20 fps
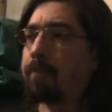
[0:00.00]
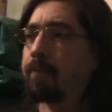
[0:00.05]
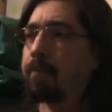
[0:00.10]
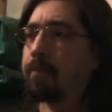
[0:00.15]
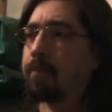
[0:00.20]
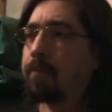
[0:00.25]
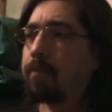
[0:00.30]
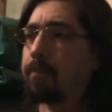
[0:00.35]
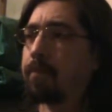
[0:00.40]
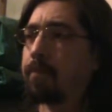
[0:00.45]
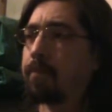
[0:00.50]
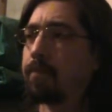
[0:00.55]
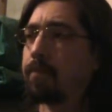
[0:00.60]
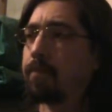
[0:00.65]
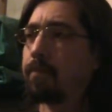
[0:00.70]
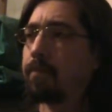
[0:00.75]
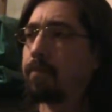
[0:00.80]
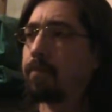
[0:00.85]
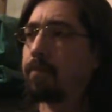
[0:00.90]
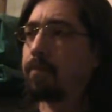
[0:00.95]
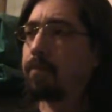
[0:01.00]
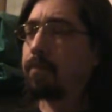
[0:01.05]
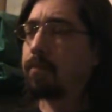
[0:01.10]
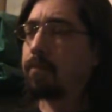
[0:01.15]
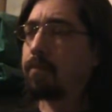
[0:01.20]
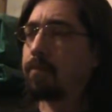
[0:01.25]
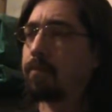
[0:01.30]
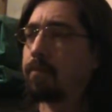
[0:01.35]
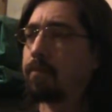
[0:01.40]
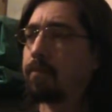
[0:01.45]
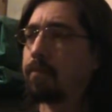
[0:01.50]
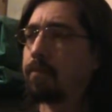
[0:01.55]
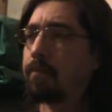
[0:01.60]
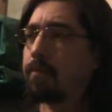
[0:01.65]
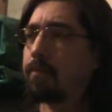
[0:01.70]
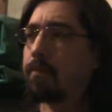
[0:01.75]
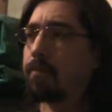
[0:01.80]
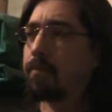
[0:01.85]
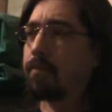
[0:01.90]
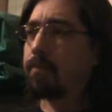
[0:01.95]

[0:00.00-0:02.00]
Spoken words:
(no one is talking)